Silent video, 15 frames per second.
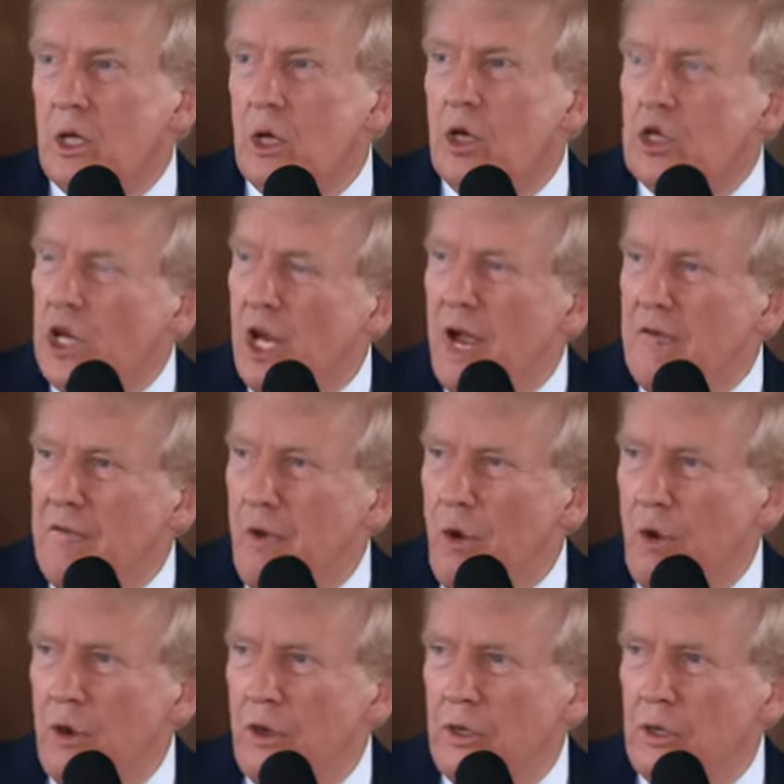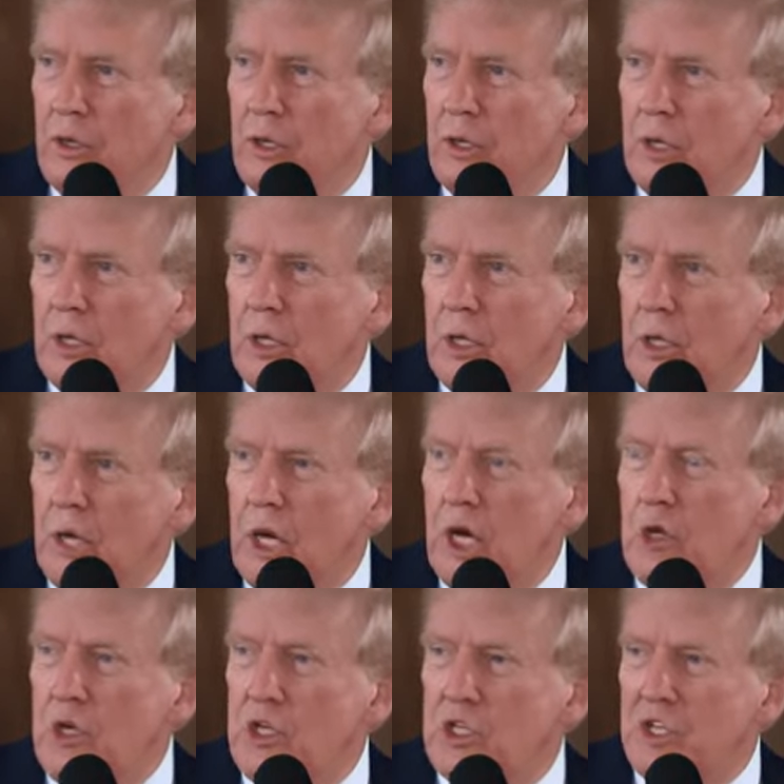On July 4th,
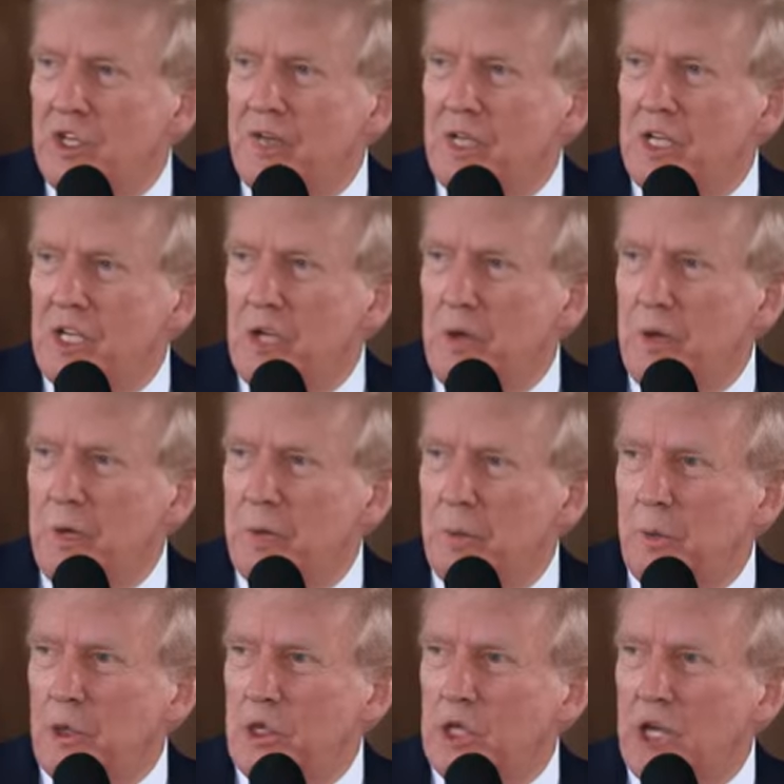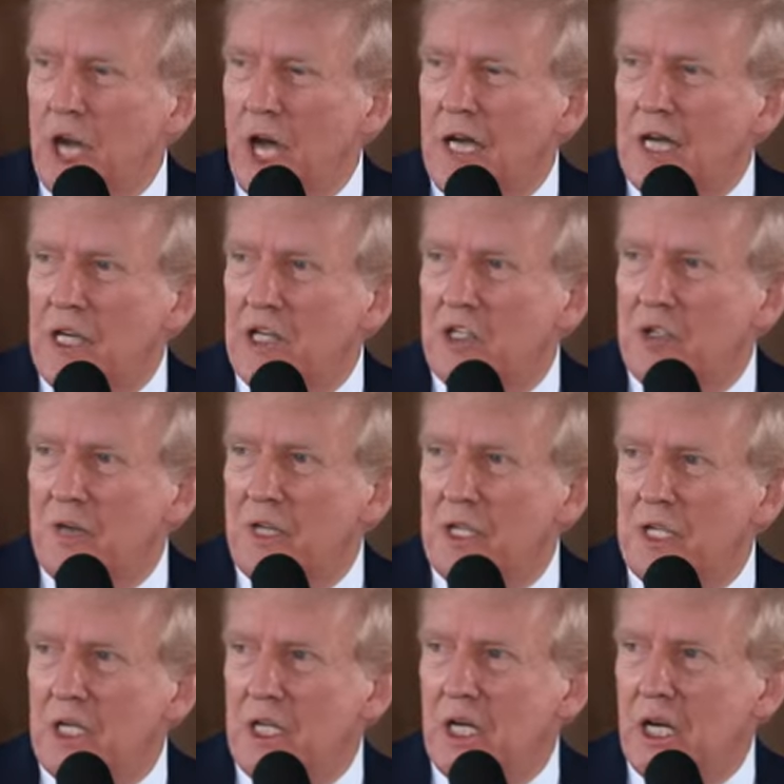117 people were shot and
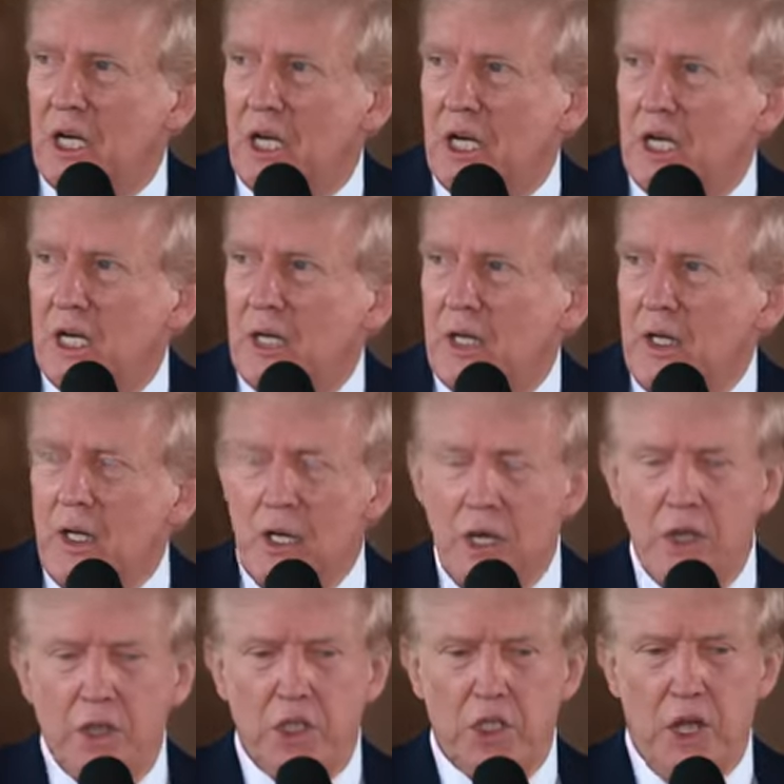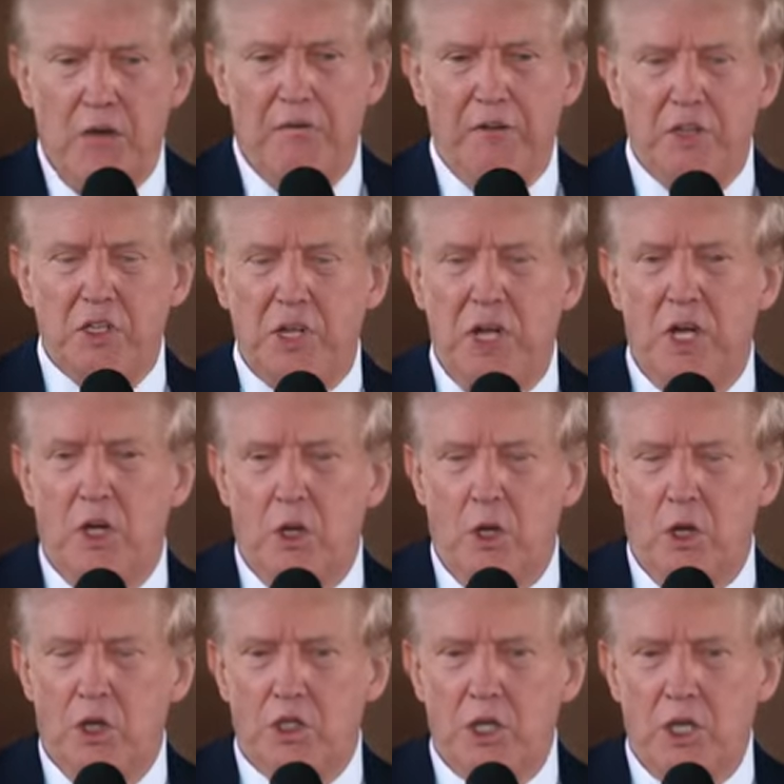17 died. The toughest gun
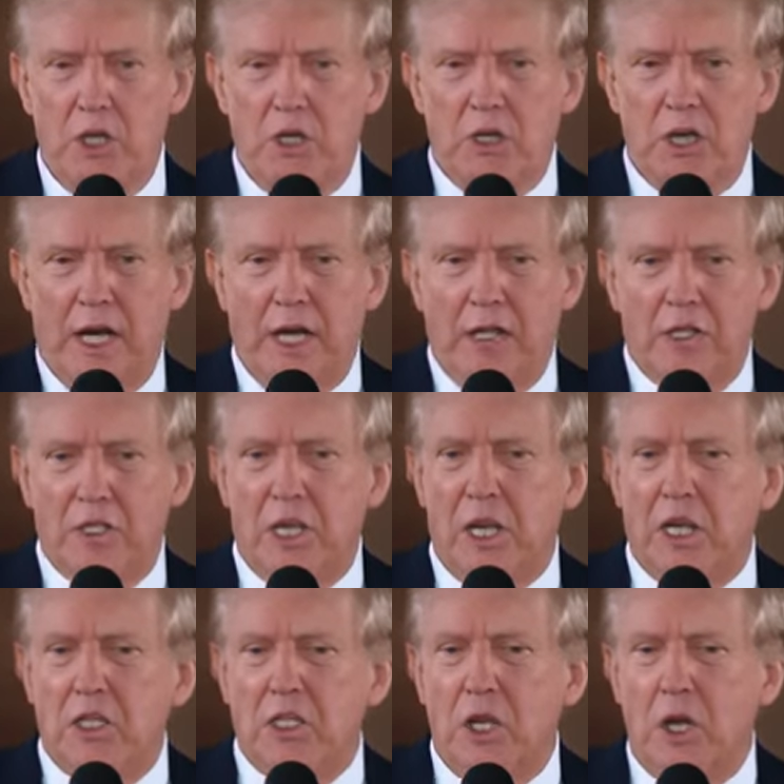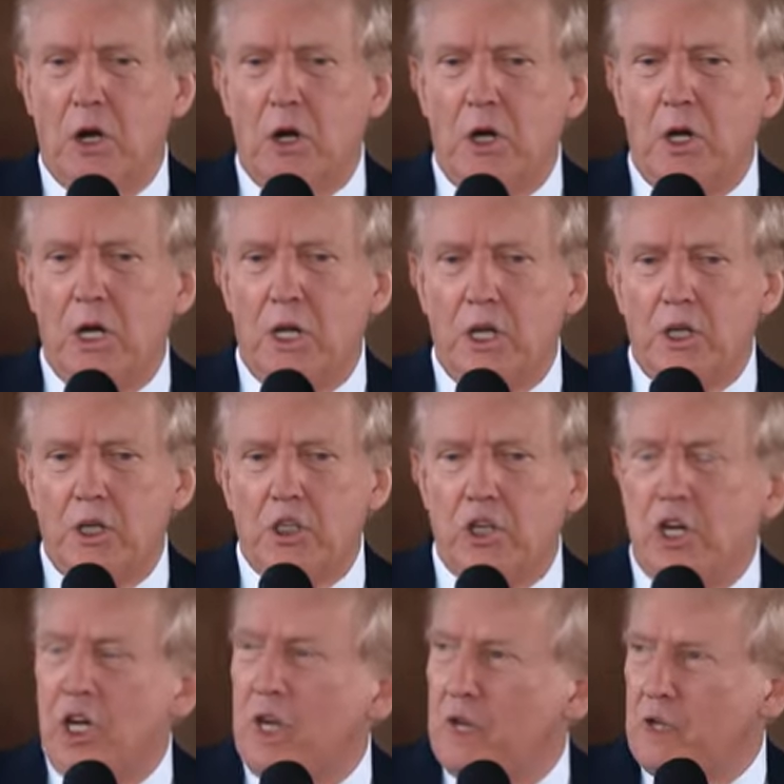laws in the United States are in the
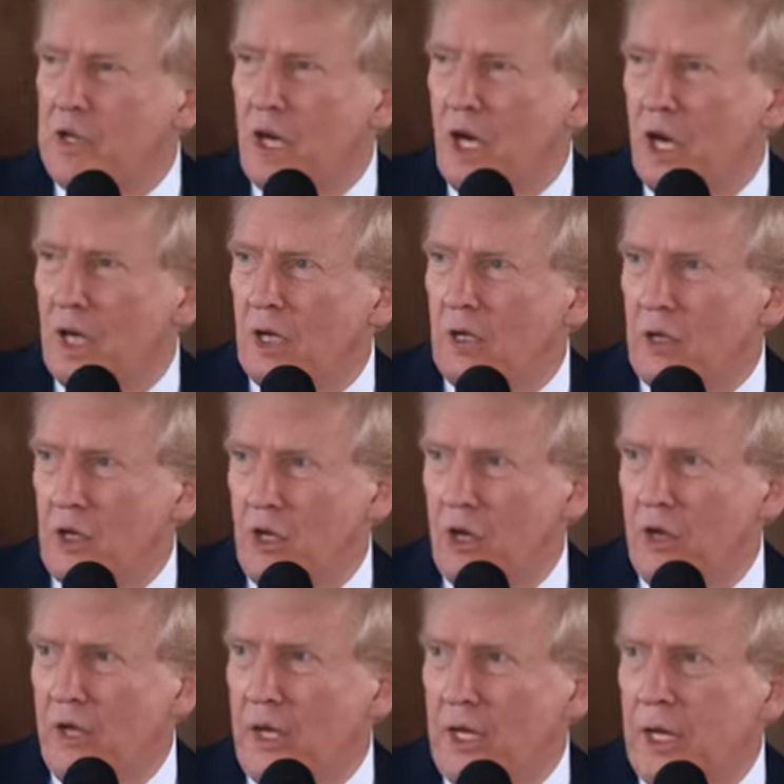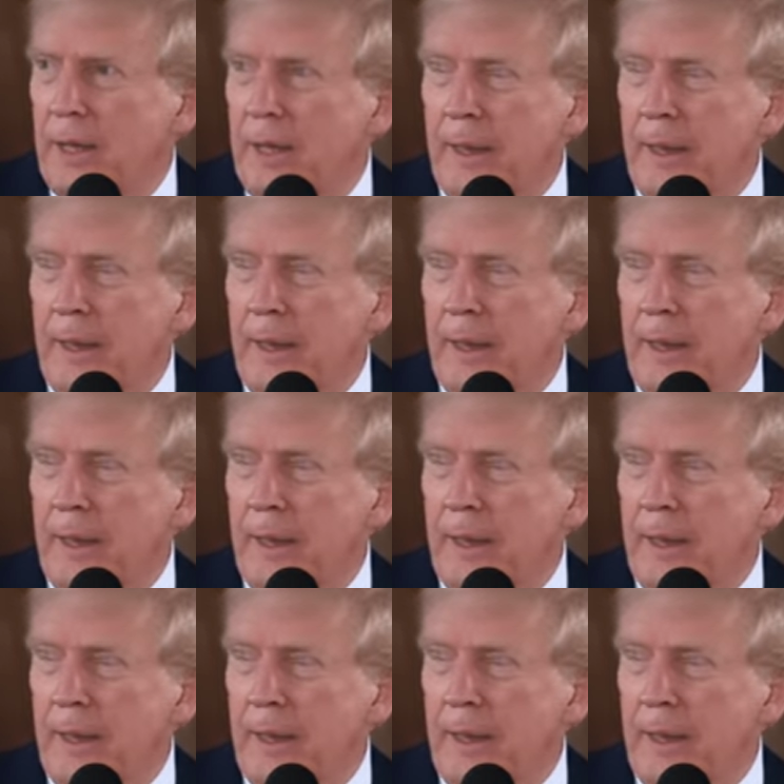city of Chicago. You know that.